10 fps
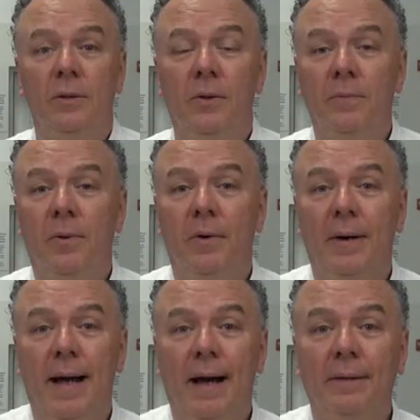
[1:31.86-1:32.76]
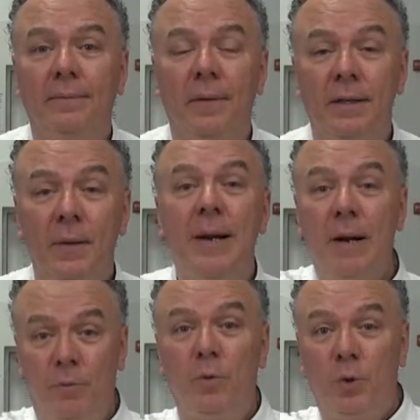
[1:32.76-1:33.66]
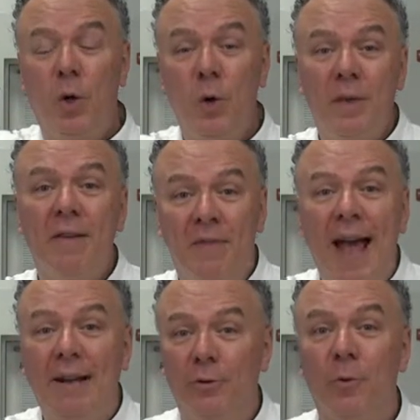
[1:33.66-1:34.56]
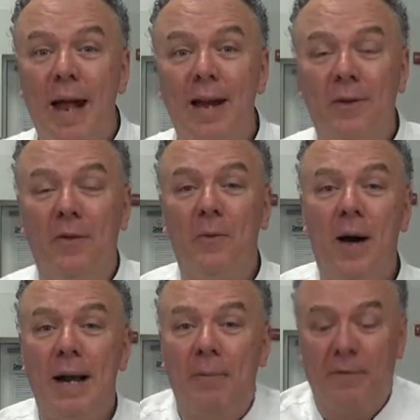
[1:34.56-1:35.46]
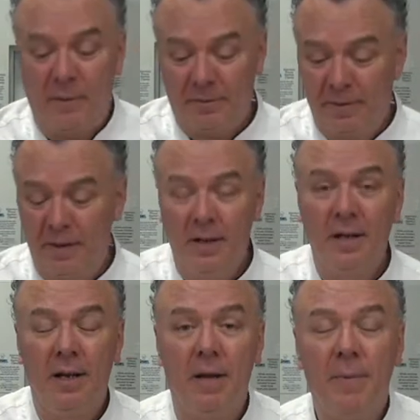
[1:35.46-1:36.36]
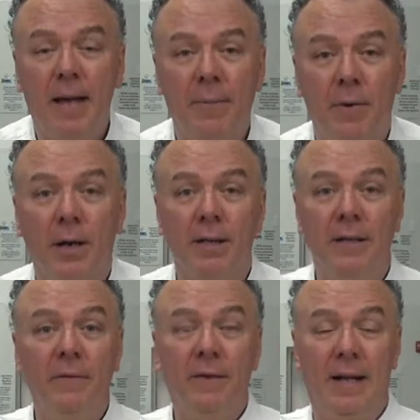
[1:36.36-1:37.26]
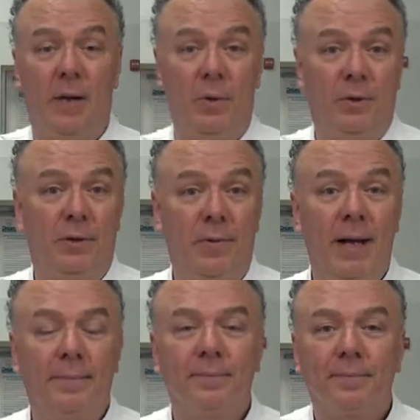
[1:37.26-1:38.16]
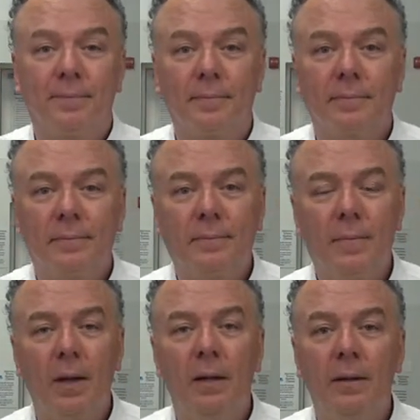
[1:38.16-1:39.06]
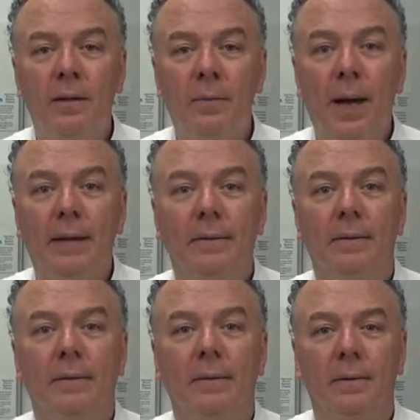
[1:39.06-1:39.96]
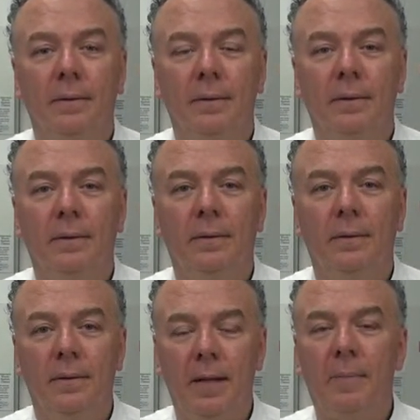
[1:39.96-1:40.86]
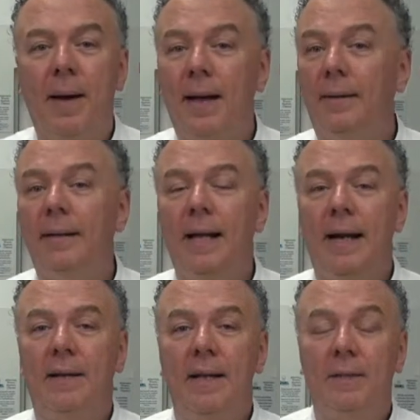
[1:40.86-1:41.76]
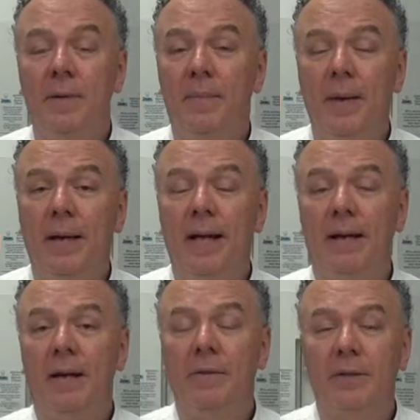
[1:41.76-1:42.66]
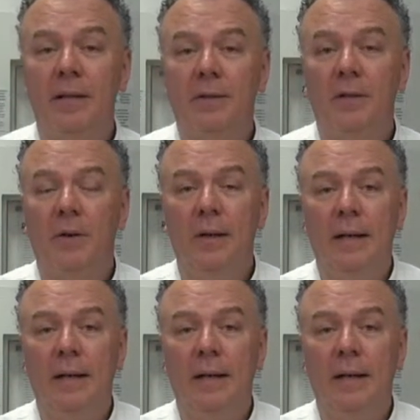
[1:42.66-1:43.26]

don't pour it out. Someone had turned the vat and drained all the wine out before it became a regular Zinfandel, which is red said, wait. They bottled it, and it's been a big hit ever since. So